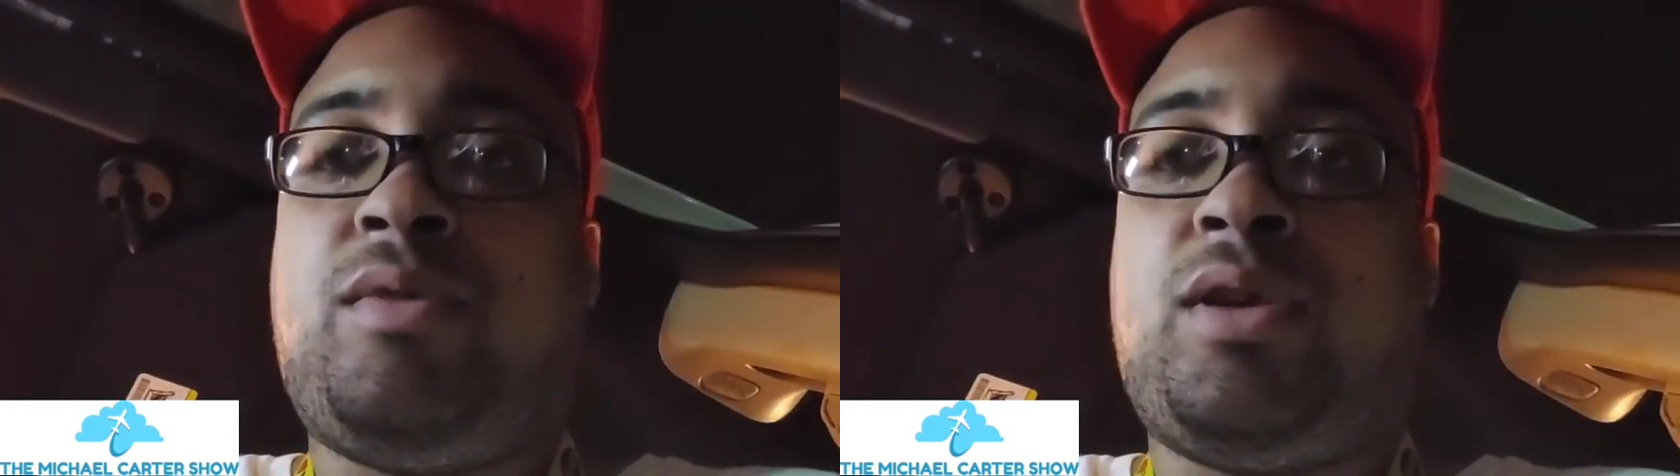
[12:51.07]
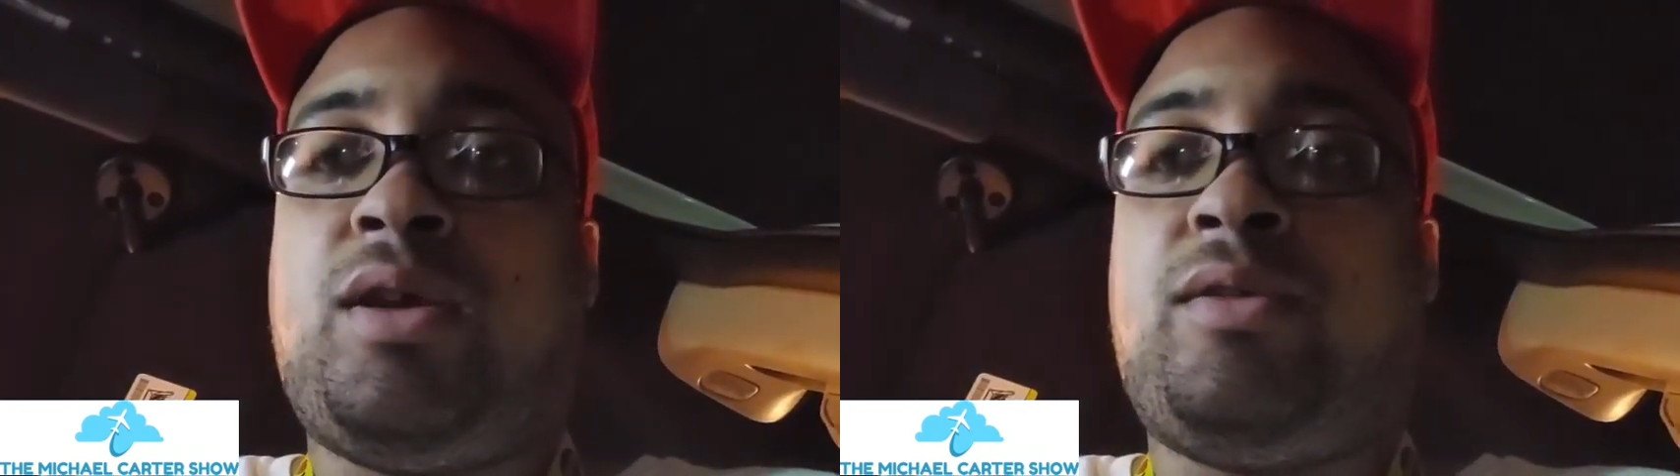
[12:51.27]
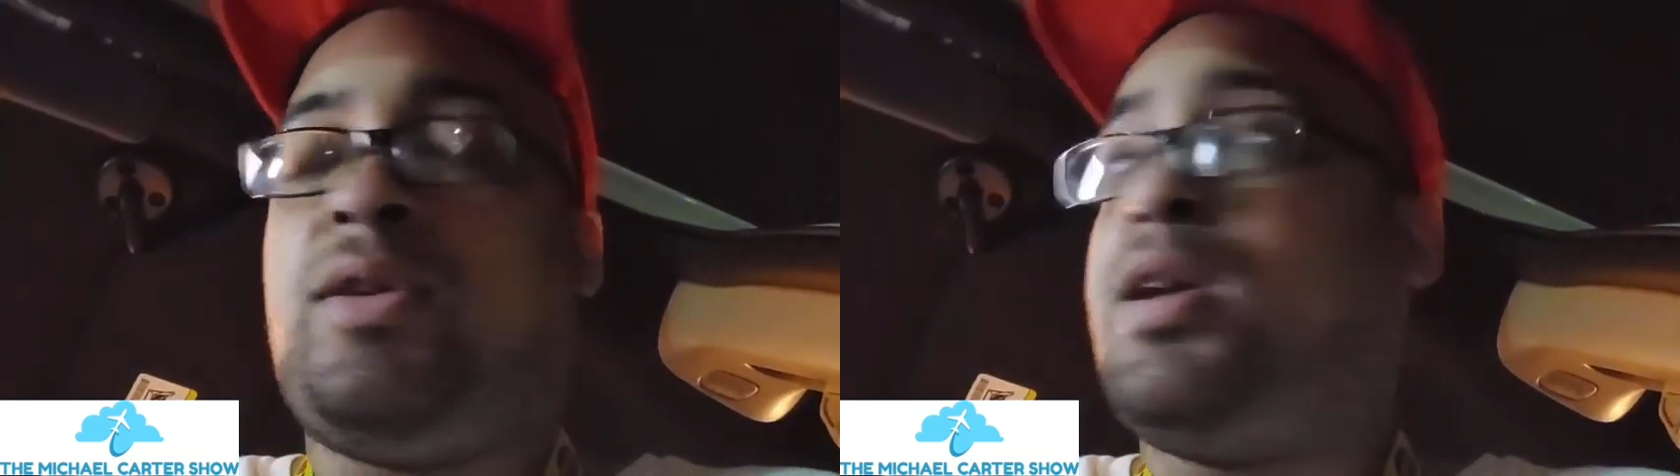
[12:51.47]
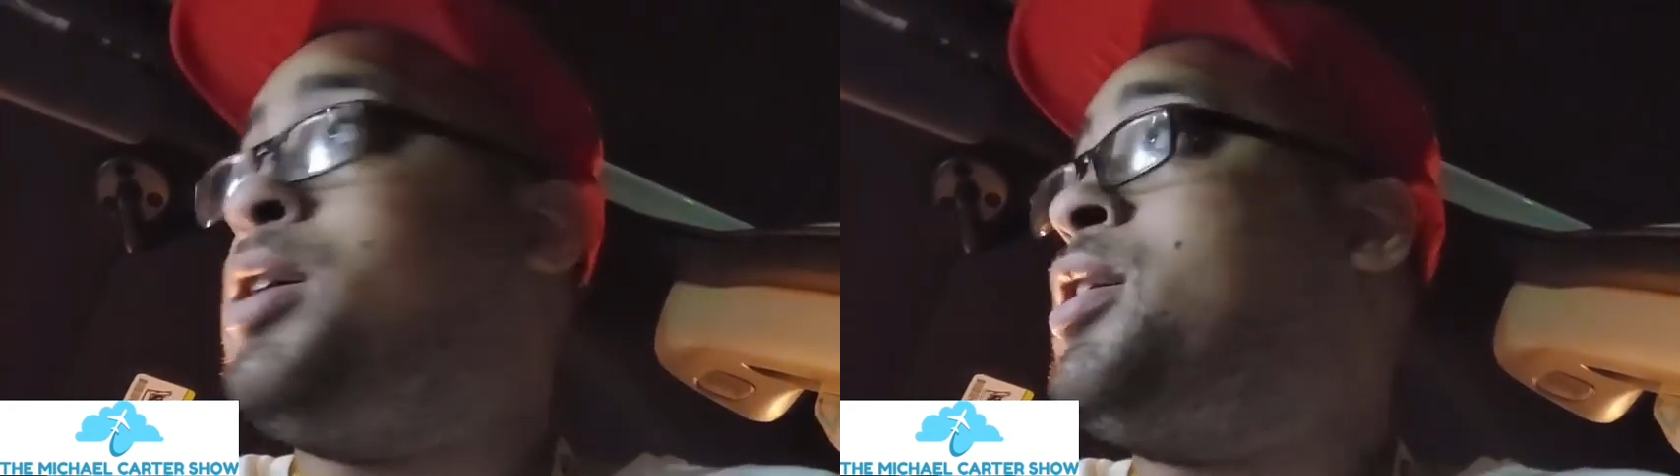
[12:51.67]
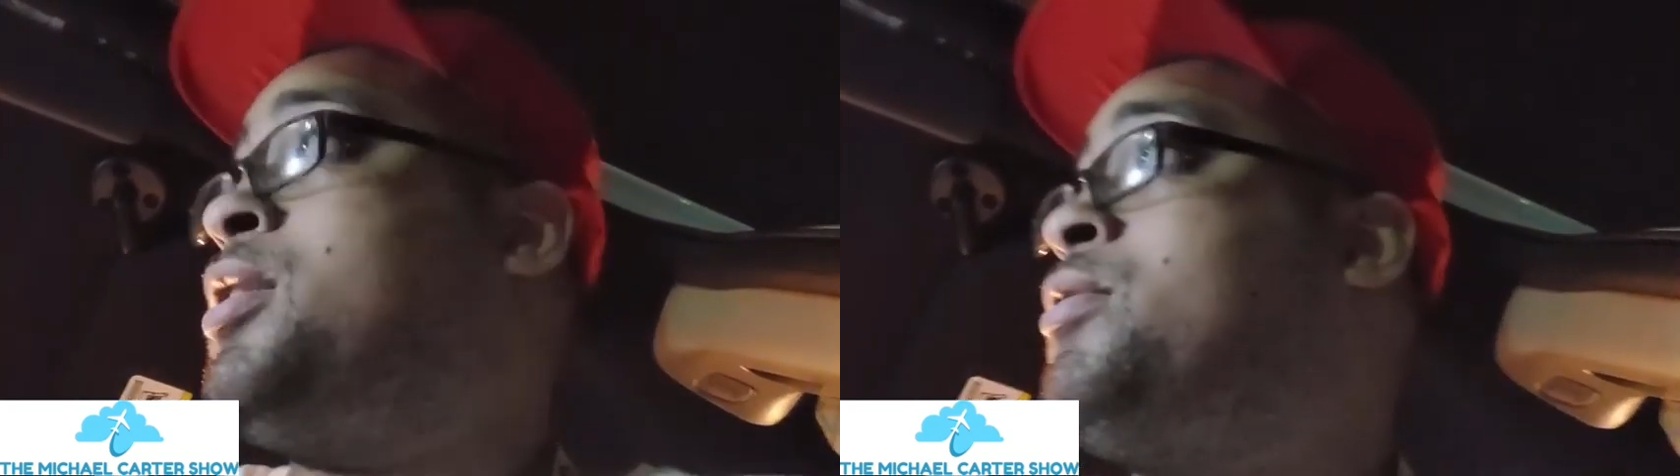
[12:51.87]
and they say
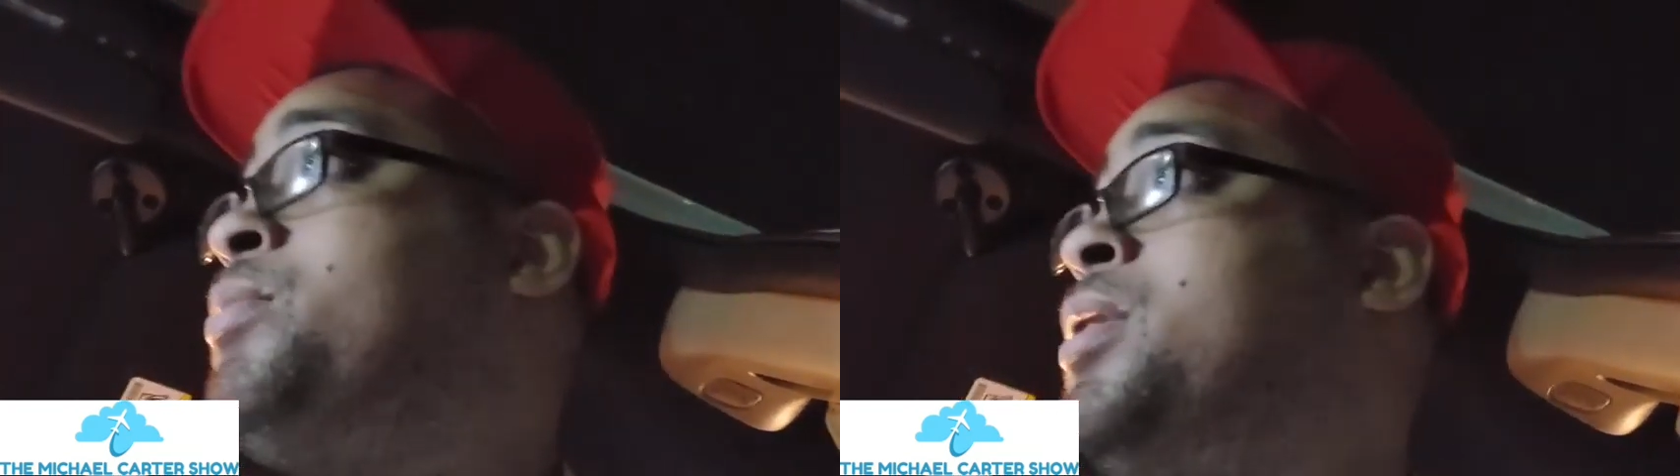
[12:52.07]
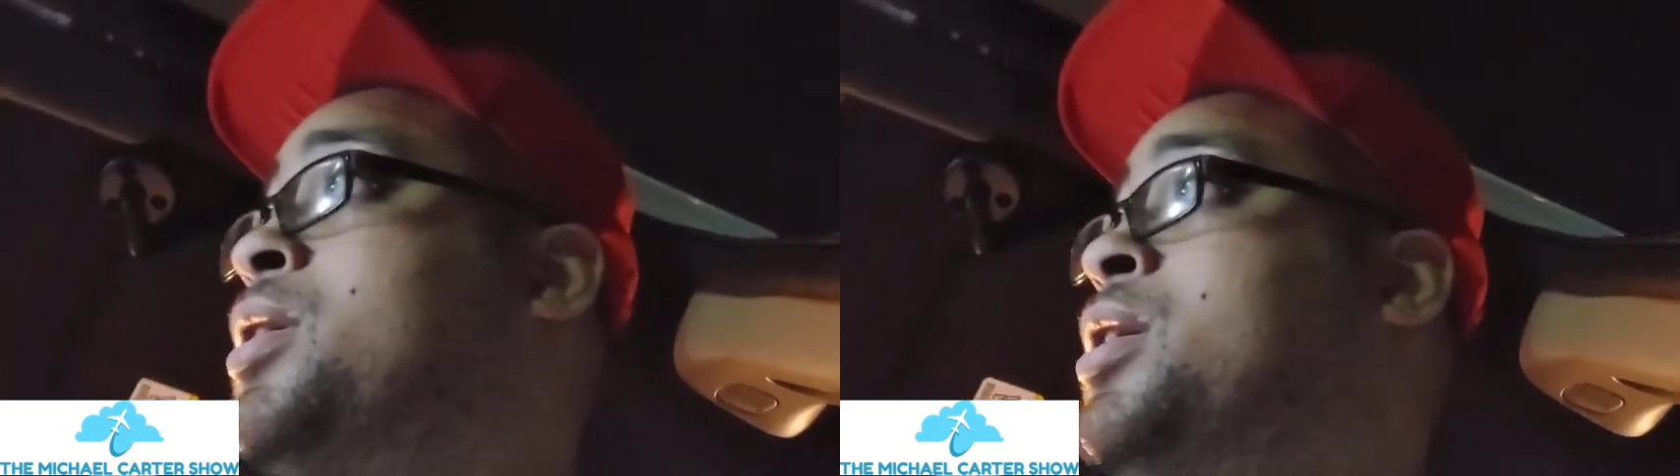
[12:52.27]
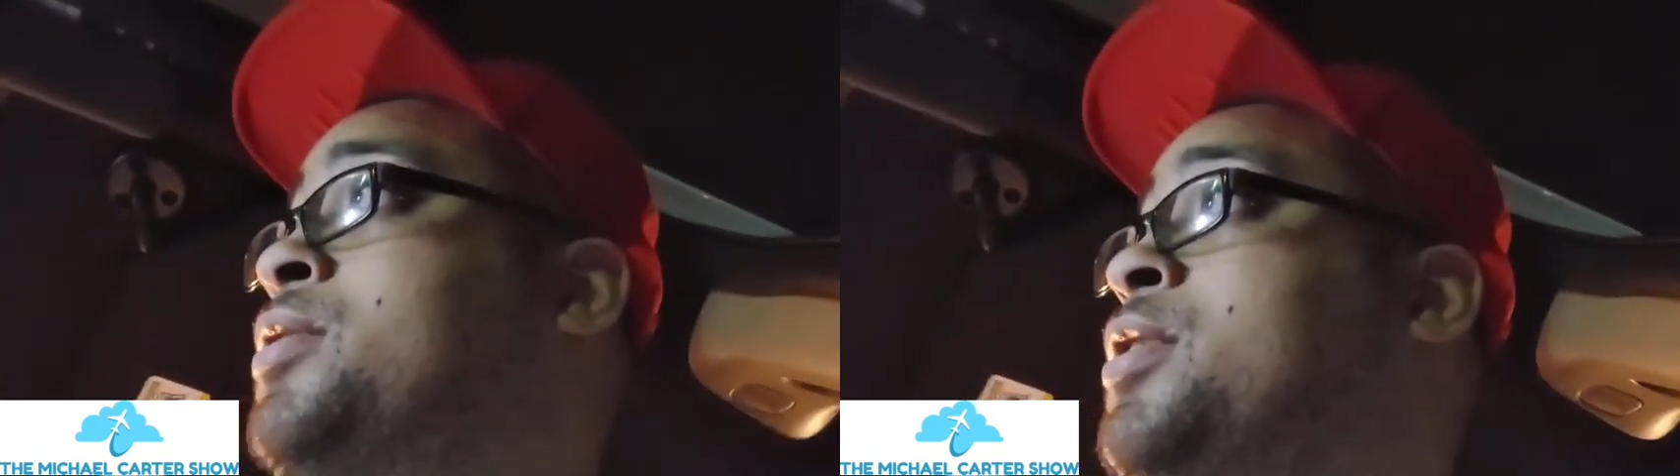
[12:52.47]
it's because